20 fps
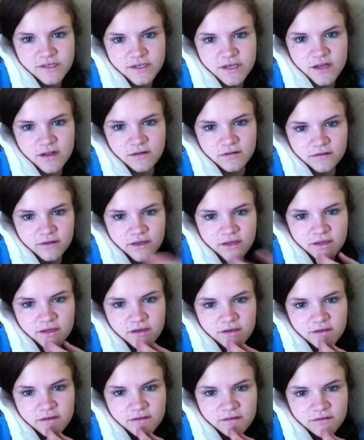tell, like,
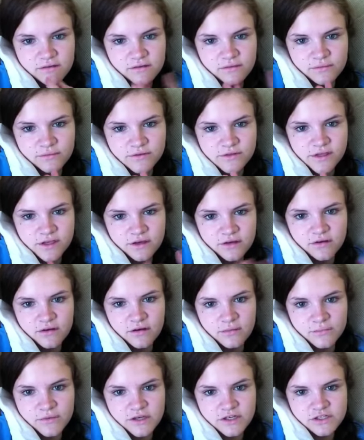it was like
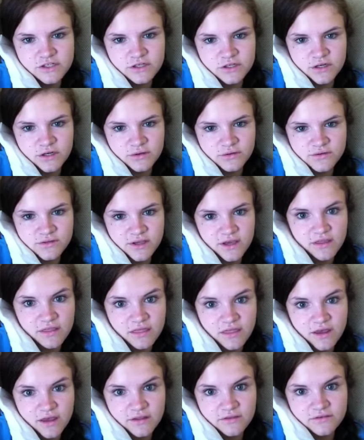on my chin. I was like,
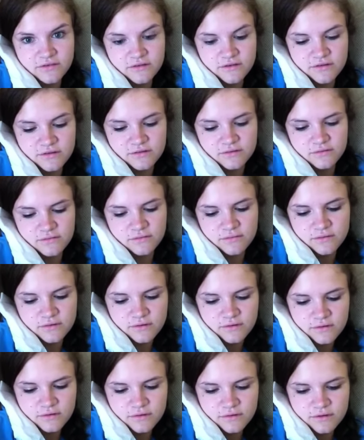that's cute.
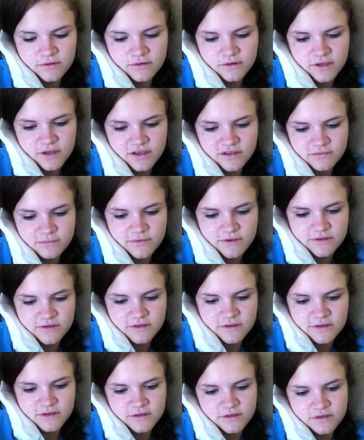Text
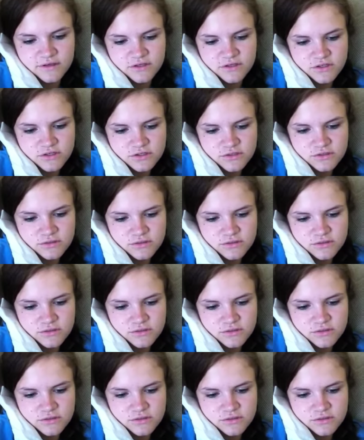message.